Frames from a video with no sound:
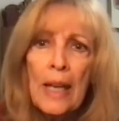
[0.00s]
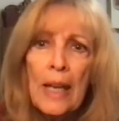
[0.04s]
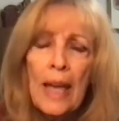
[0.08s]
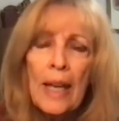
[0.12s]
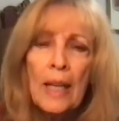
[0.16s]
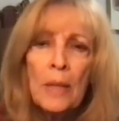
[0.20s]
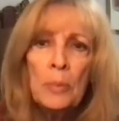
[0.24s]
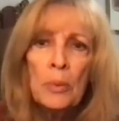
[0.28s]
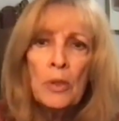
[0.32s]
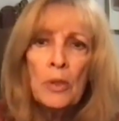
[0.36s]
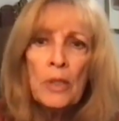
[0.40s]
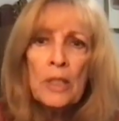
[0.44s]

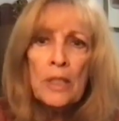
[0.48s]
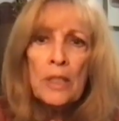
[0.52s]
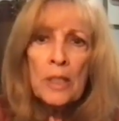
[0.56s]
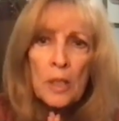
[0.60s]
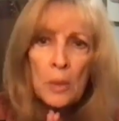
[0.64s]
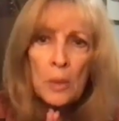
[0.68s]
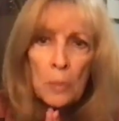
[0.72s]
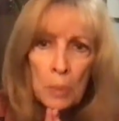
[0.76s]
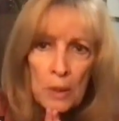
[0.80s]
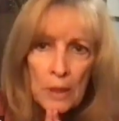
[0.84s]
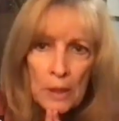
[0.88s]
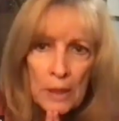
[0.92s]
And
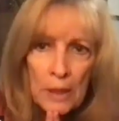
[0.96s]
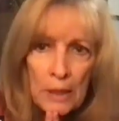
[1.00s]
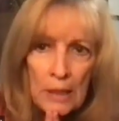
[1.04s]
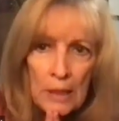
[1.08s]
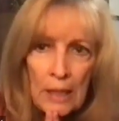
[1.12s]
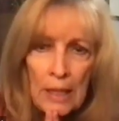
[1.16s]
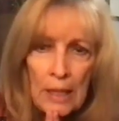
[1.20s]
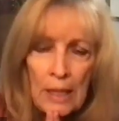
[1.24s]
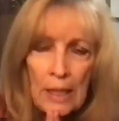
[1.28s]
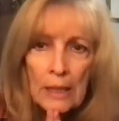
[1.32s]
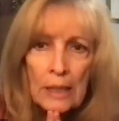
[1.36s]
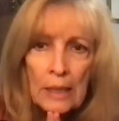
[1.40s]
participants
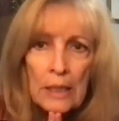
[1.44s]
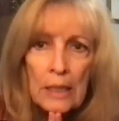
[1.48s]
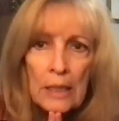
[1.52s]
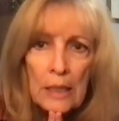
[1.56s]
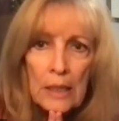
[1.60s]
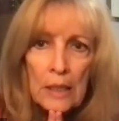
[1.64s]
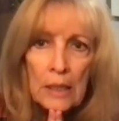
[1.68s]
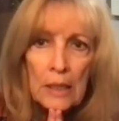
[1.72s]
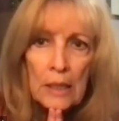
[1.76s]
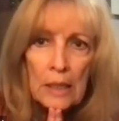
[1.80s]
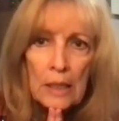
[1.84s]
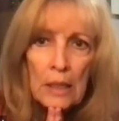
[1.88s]
can
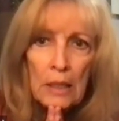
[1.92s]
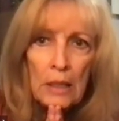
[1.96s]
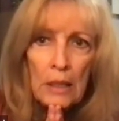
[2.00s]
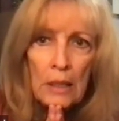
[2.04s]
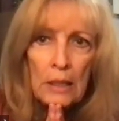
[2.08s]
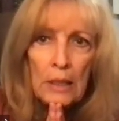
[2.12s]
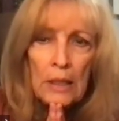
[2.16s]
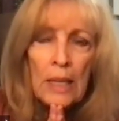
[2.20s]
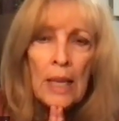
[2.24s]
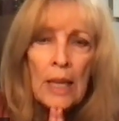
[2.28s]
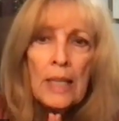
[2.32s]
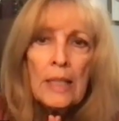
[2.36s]

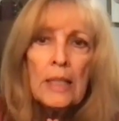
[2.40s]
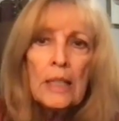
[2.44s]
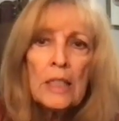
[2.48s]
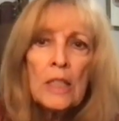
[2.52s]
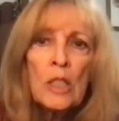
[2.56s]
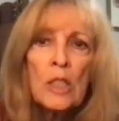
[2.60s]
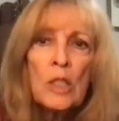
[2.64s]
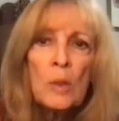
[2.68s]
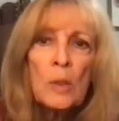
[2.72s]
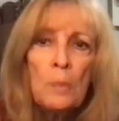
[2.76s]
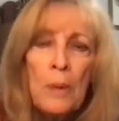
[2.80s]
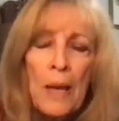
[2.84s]

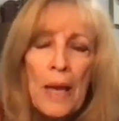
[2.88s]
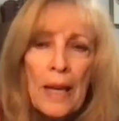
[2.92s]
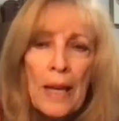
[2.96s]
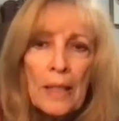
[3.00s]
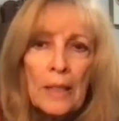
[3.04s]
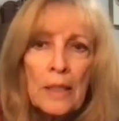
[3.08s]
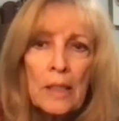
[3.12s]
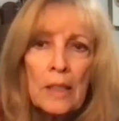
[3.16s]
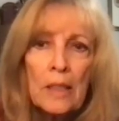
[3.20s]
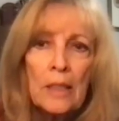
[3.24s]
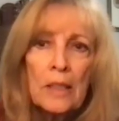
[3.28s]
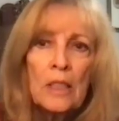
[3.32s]

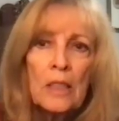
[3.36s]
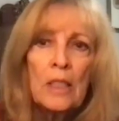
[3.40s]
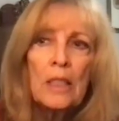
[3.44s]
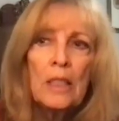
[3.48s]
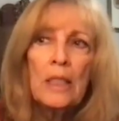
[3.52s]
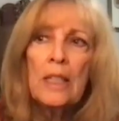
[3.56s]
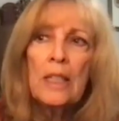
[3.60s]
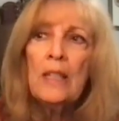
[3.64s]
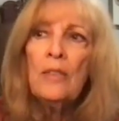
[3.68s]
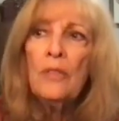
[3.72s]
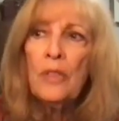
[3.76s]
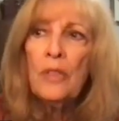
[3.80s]
expect to
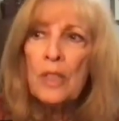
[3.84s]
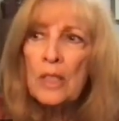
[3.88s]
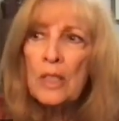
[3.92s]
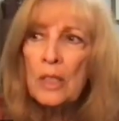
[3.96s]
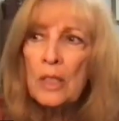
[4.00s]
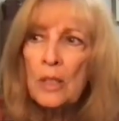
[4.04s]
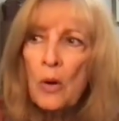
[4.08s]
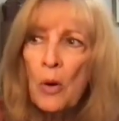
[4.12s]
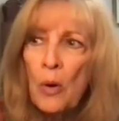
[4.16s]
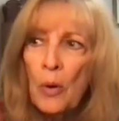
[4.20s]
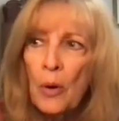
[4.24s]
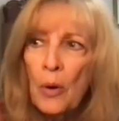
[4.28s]
leave
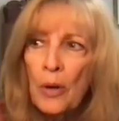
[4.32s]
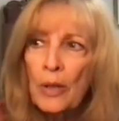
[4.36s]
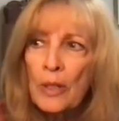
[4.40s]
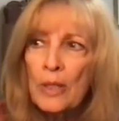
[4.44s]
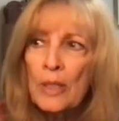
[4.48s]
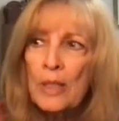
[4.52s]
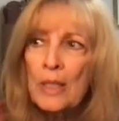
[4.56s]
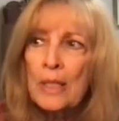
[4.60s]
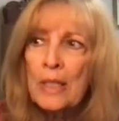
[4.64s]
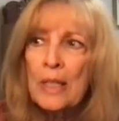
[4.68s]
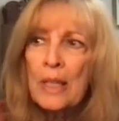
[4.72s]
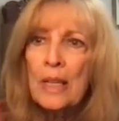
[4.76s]
this
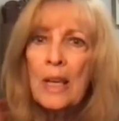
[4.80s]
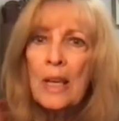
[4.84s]
course